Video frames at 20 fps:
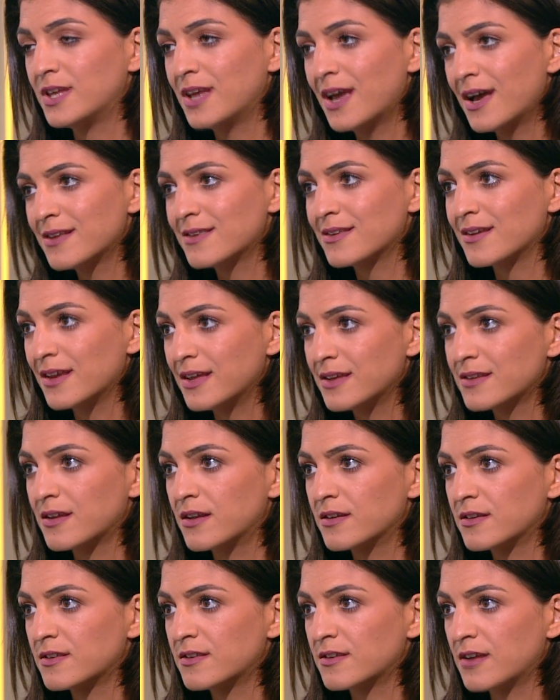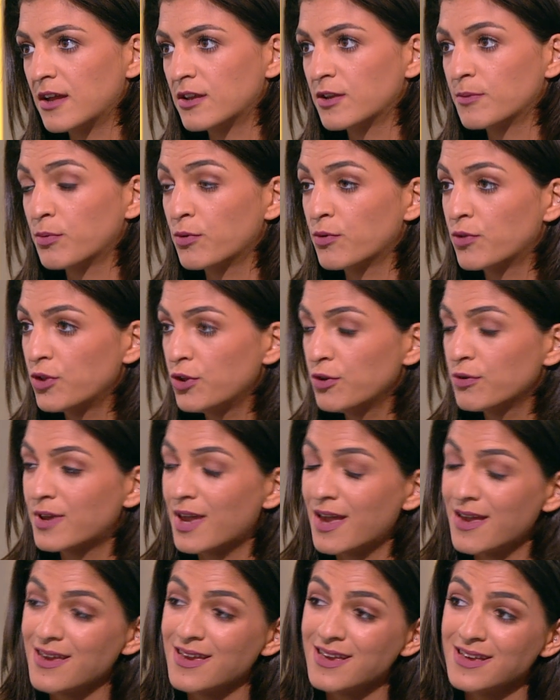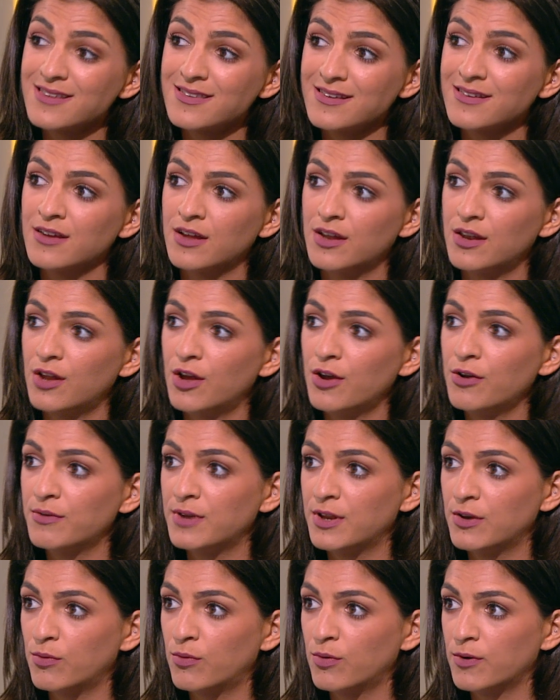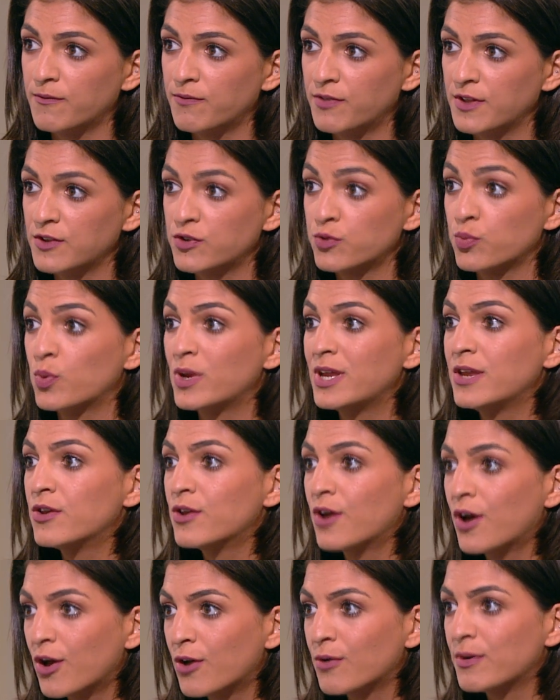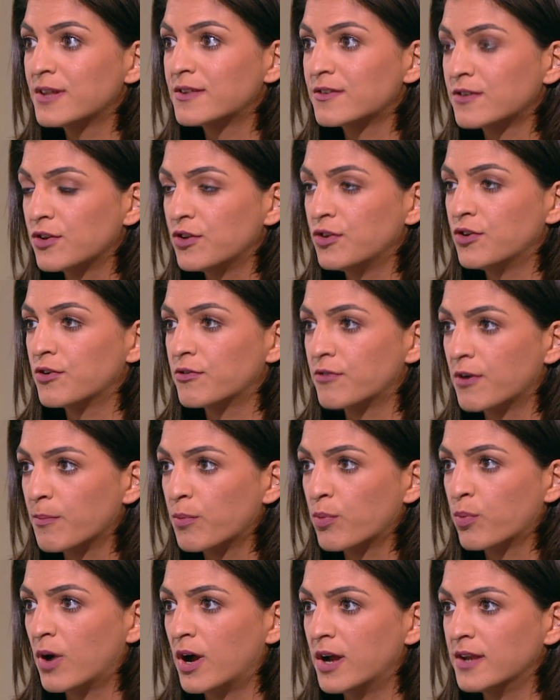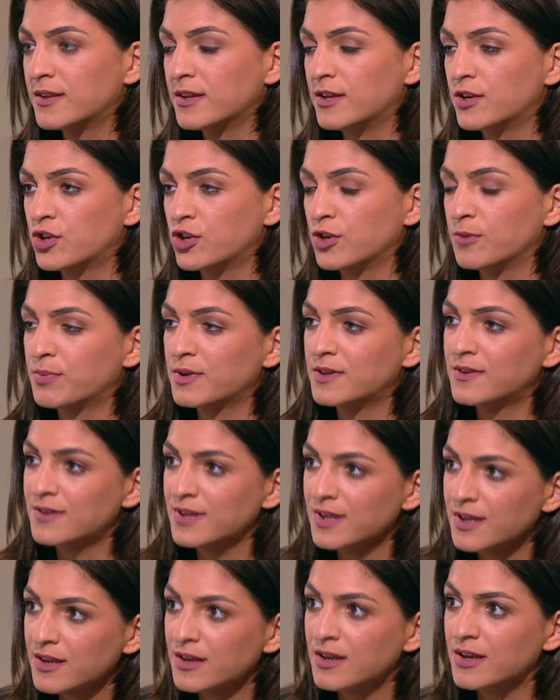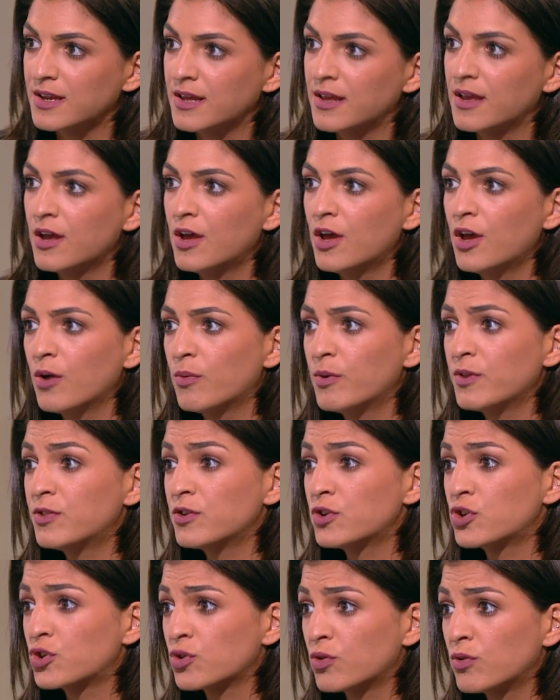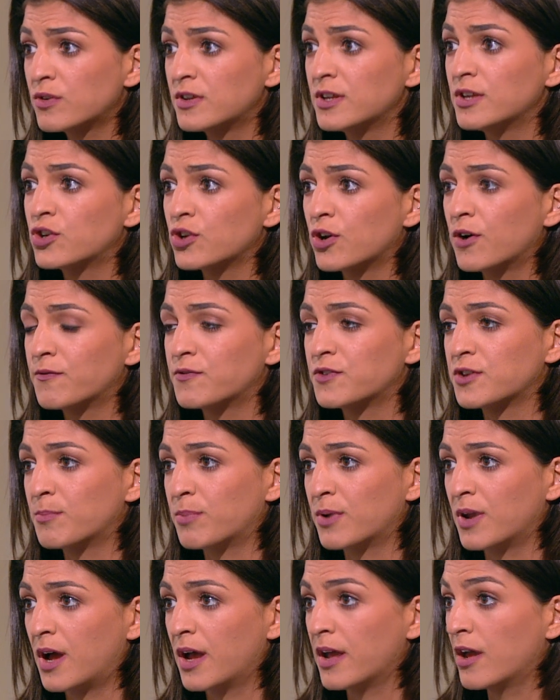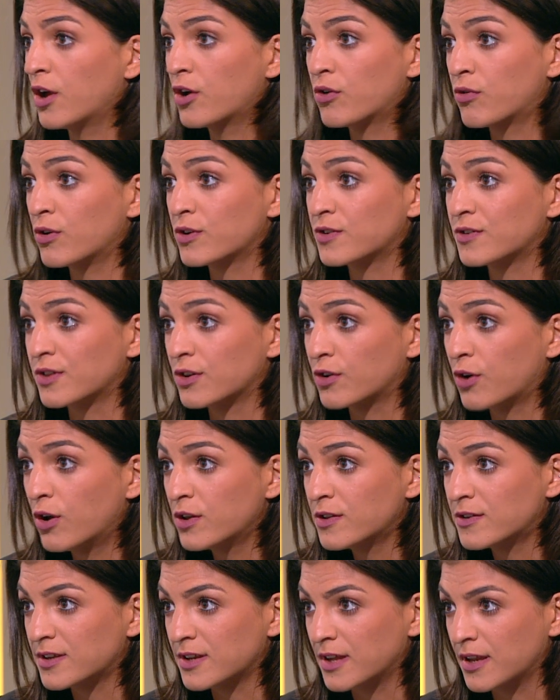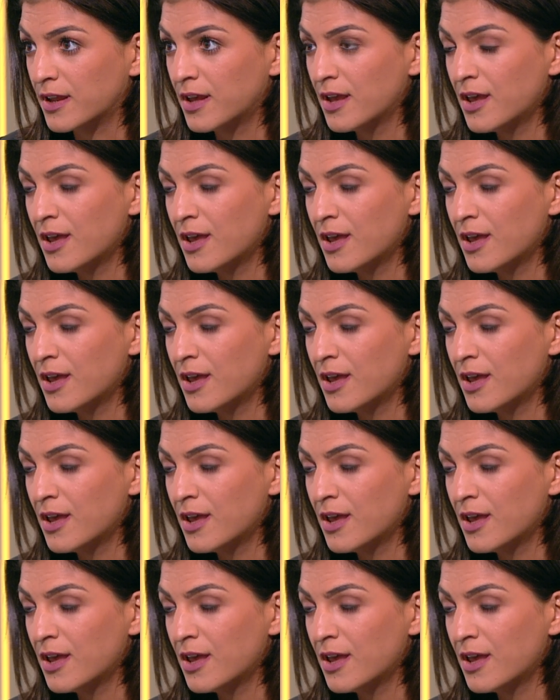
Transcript: Yes, it is understandable. The UK isn't alone in all of this. We know it's a Europe wide issue, particularly with the shortage of supply across the continent.